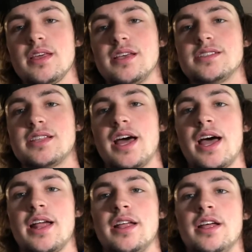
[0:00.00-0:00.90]
is
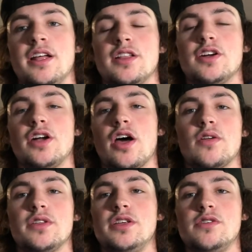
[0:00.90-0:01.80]
that they're not
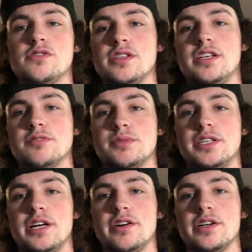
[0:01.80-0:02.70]
only using these
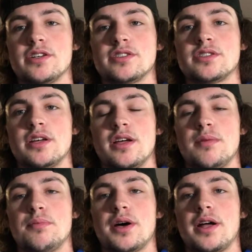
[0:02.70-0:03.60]
materials,
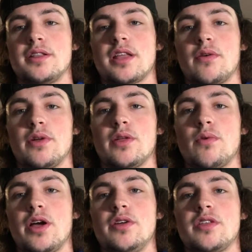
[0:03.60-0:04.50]
but they really
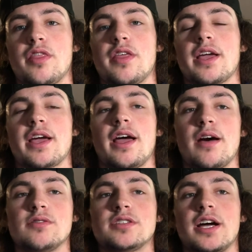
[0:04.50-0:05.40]
want you to think
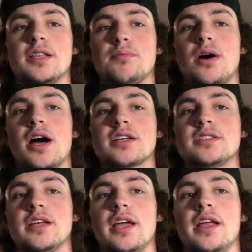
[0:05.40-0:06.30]
outside the
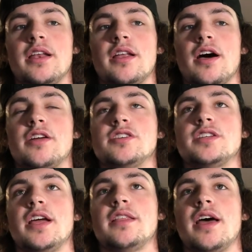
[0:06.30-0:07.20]
box and
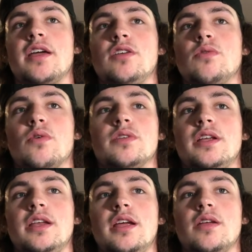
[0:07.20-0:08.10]
understand that you only
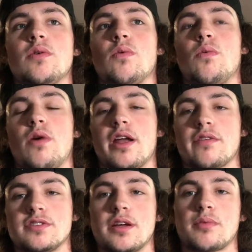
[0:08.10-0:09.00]
need one
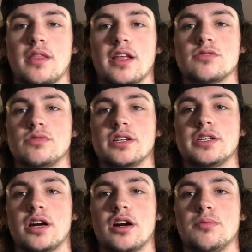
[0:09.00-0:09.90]
of something that's really
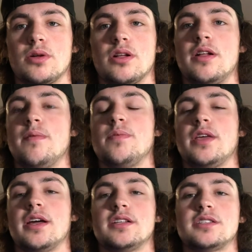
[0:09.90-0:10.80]
durable,
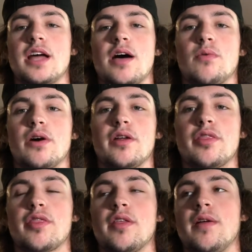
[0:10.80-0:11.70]
and it's not
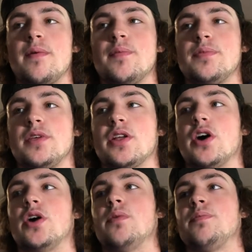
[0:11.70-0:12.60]
worth, you
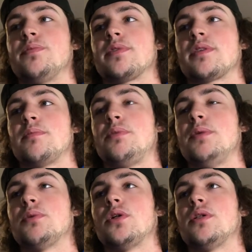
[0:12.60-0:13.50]
know,
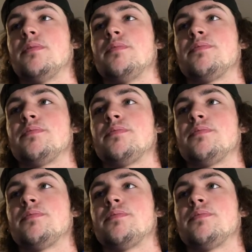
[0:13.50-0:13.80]
people